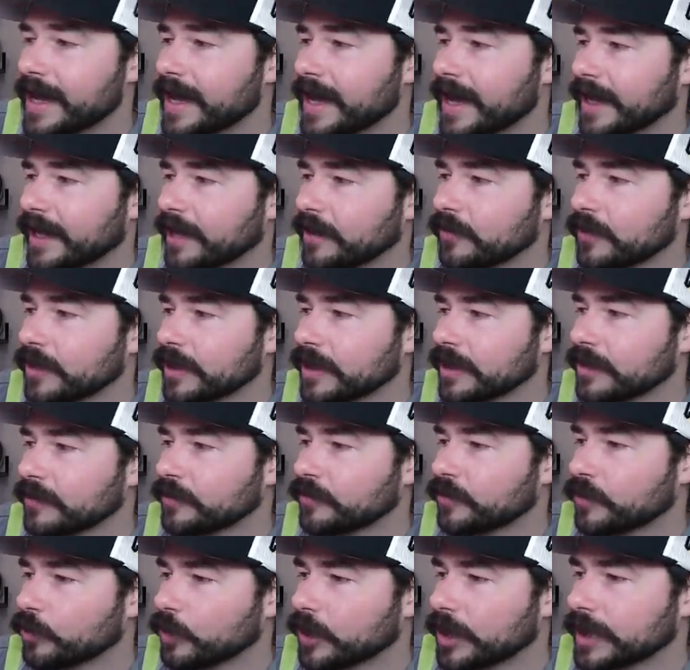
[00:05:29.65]
And everything
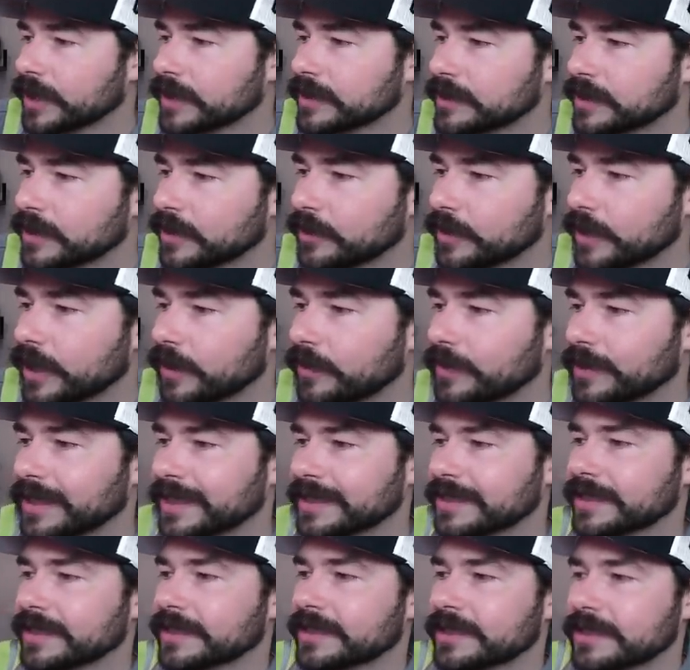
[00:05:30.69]
from what I can tell now,
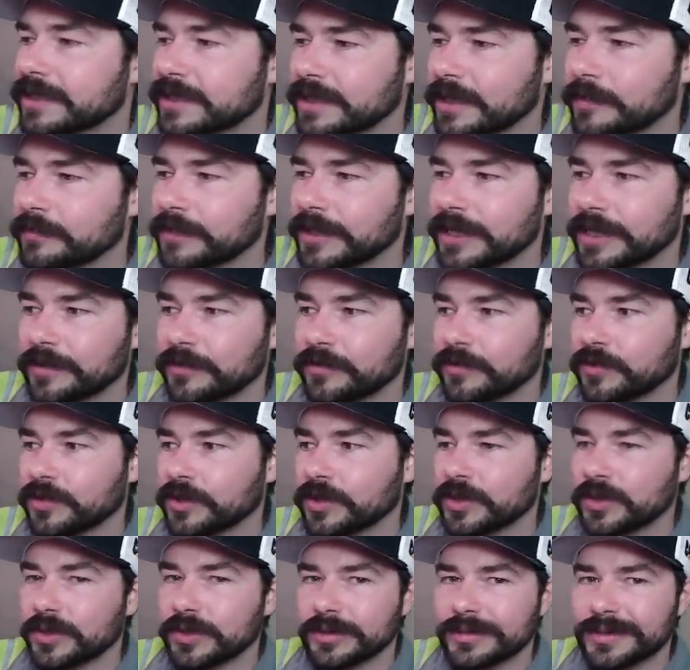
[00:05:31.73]
unless it's something
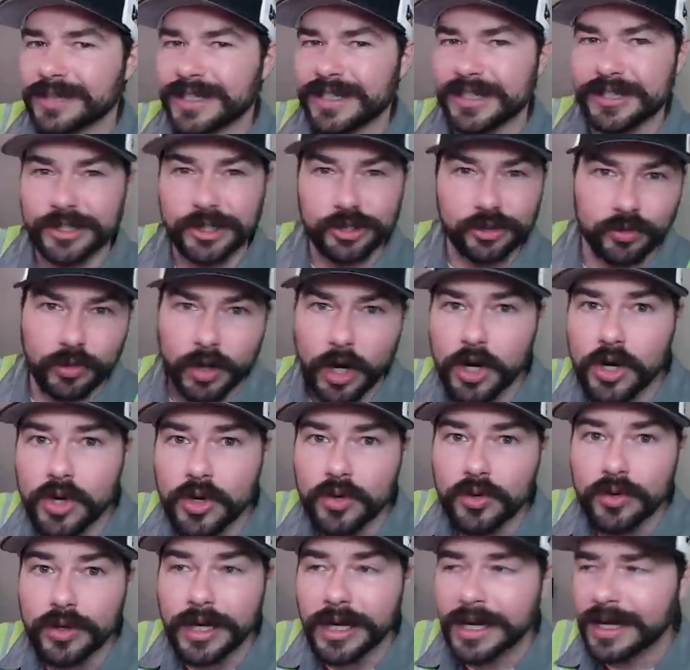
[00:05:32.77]
for like a
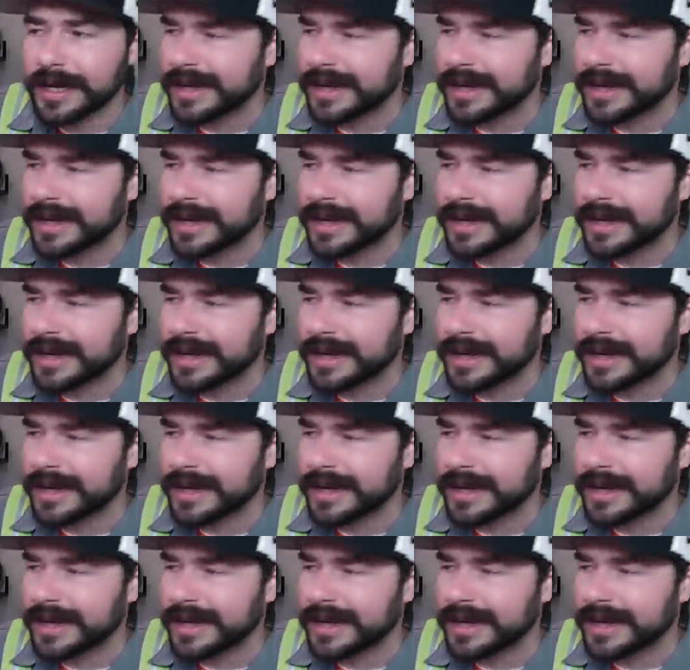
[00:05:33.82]
drone,